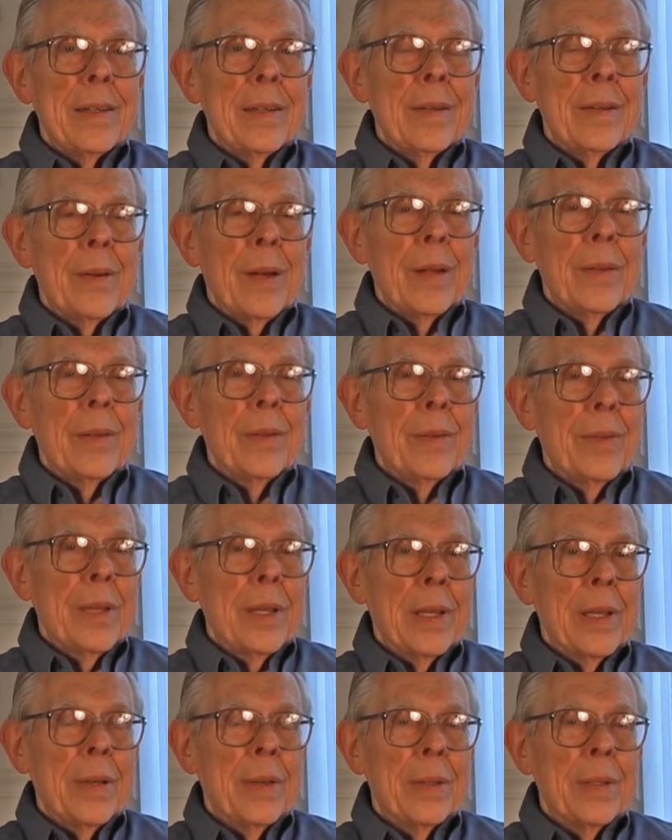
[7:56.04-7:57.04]
Oh, I don't
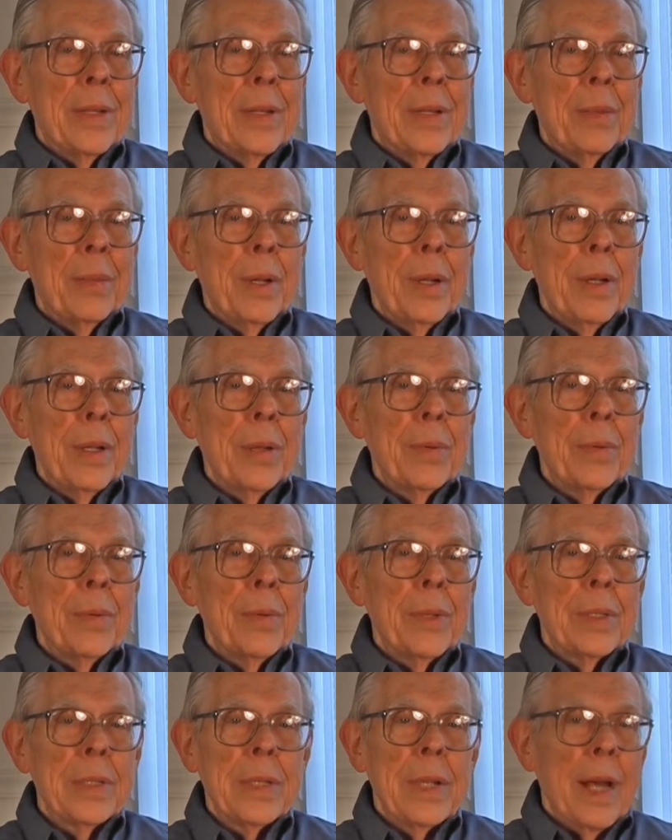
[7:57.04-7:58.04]
think it was there.
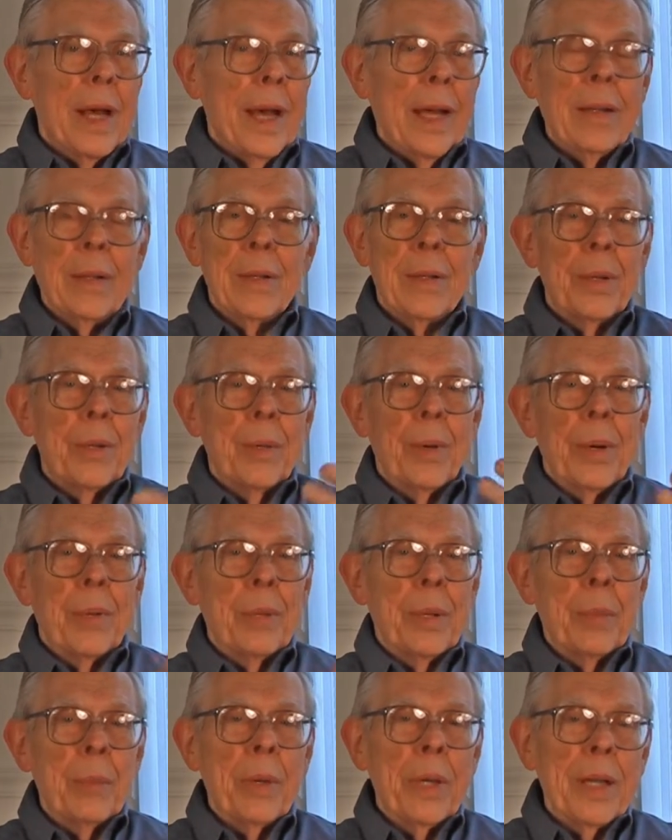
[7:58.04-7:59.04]
Was it? I don't know where
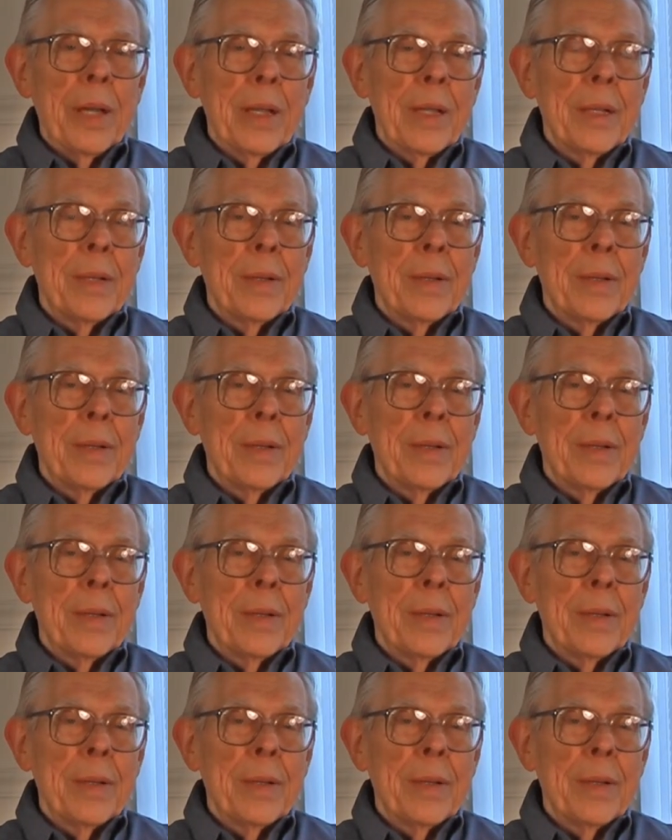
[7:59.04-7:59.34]
we met.